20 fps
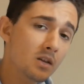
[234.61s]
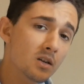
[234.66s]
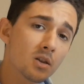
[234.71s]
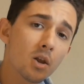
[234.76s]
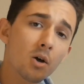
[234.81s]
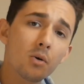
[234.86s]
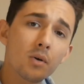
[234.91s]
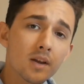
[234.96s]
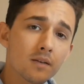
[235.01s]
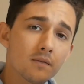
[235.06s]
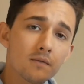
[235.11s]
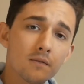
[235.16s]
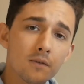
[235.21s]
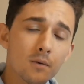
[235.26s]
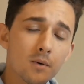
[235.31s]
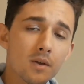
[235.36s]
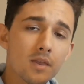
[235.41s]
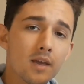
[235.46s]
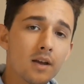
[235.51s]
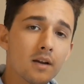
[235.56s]
Logan
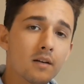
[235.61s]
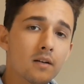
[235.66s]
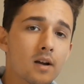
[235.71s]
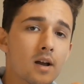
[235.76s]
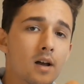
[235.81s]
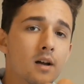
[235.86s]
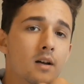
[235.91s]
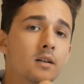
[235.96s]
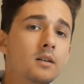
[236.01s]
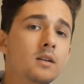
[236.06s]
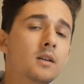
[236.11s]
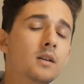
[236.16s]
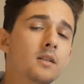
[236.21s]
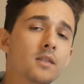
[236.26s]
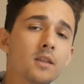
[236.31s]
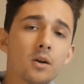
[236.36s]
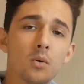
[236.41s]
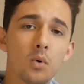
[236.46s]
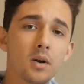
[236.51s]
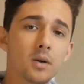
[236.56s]
for their uh,
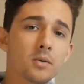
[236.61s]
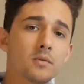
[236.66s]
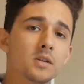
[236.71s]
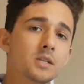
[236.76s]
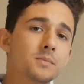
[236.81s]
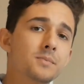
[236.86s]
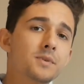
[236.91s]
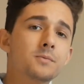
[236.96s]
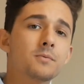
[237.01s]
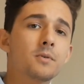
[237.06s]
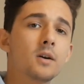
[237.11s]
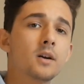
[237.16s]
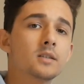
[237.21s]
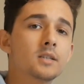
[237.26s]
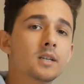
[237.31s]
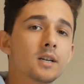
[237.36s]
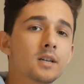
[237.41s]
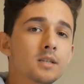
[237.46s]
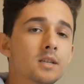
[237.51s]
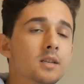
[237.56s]
their one Christmas
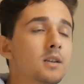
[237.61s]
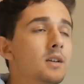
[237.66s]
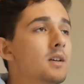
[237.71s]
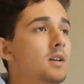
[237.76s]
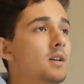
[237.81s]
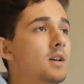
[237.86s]
project.